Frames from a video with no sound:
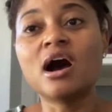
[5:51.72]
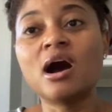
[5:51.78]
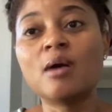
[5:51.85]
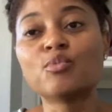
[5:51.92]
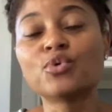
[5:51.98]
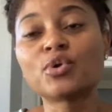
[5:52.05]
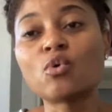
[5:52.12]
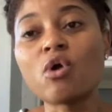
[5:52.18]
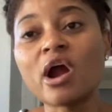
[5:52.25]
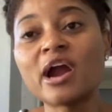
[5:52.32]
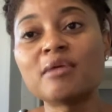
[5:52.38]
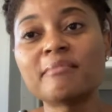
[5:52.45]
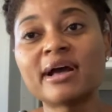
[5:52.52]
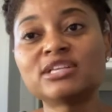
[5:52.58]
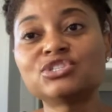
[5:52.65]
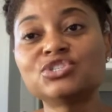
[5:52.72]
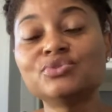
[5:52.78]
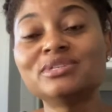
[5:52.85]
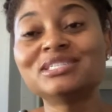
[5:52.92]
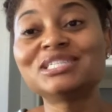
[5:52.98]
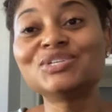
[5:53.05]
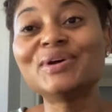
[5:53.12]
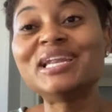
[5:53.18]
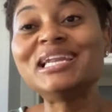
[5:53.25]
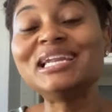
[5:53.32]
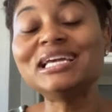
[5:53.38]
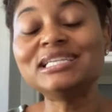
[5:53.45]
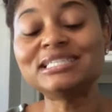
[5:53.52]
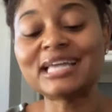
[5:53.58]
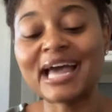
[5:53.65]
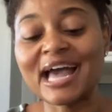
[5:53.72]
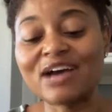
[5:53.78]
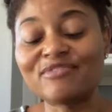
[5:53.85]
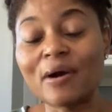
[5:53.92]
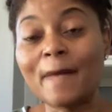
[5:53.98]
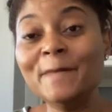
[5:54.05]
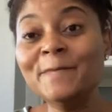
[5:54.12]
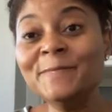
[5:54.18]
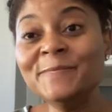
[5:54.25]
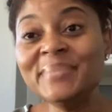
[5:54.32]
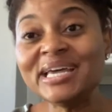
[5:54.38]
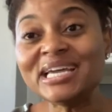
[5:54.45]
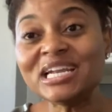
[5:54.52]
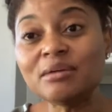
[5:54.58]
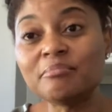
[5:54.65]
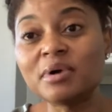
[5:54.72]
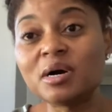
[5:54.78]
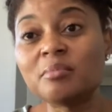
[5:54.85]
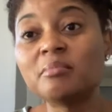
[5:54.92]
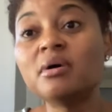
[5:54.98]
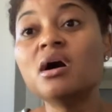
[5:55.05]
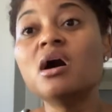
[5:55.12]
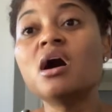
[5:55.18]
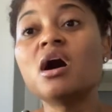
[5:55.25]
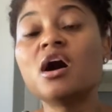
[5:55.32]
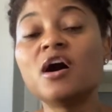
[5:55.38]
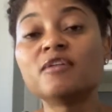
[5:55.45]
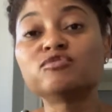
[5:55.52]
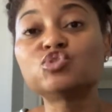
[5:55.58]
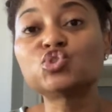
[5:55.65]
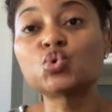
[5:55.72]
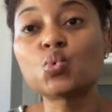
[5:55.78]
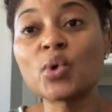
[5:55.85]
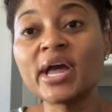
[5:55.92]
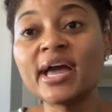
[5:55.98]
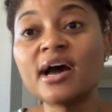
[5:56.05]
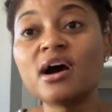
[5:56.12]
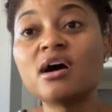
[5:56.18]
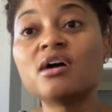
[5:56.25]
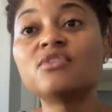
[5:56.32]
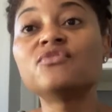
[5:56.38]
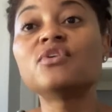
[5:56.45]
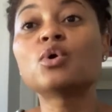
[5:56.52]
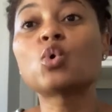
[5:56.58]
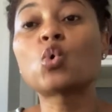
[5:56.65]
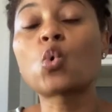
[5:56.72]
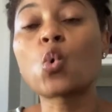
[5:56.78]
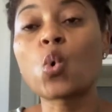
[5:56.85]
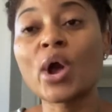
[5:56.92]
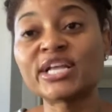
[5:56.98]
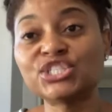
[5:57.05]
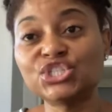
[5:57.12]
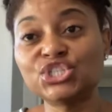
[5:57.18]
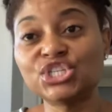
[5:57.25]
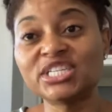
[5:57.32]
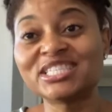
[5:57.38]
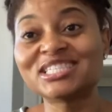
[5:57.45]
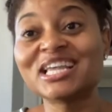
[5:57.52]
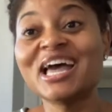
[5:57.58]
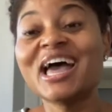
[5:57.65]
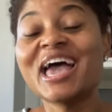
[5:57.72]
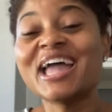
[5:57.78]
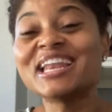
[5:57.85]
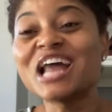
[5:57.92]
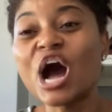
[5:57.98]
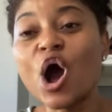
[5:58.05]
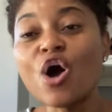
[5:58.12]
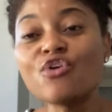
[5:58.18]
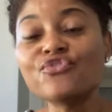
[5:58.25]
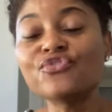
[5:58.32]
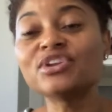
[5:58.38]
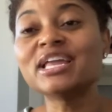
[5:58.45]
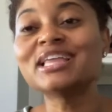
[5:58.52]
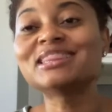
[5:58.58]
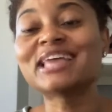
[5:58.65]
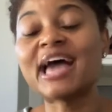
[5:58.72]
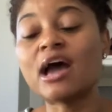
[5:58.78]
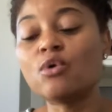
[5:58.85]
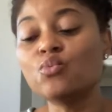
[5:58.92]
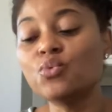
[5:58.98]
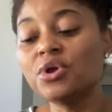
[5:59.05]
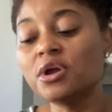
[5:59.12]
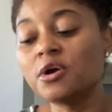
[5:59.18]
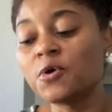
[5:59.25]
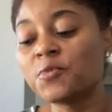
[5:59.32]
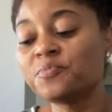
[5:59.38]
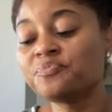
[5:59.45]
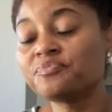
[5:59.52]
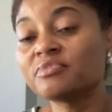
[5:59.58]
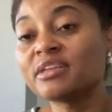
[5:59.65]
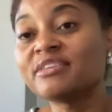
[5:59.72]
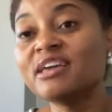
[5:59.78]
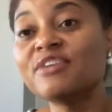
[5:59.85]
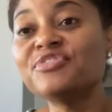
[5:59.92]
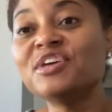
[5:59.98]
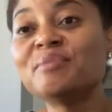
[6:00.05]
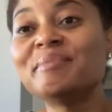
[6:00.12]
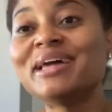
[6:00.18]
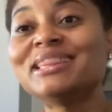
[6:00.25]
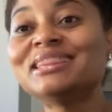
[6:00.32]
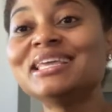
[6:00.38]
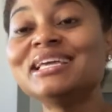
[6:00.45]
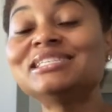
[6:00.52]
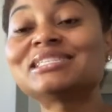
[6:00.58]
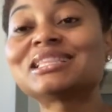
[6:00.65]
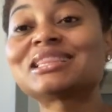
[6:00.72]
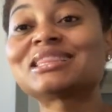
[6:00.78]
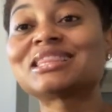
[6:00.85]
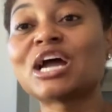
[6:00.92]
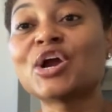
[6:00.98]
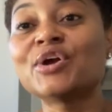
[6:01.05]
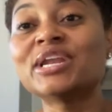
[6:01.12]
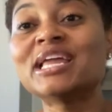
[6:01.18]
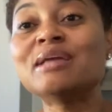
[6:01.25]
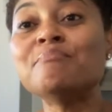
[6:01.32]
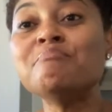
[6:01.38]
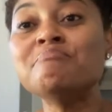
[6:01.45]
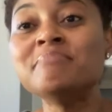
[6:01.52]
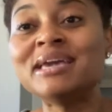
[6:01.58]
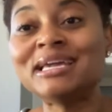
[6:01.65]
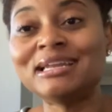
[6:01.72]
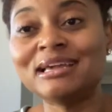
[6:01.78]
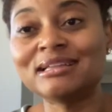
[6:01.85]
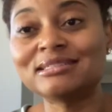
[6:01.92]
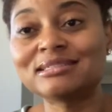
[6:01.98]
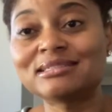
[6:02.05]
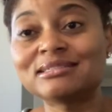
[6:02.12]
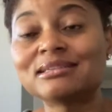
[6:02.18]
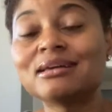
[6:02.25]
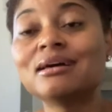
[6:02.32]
require my students to at least have a minimum of 12 questions, and hopefully that will give them at least 30 minutes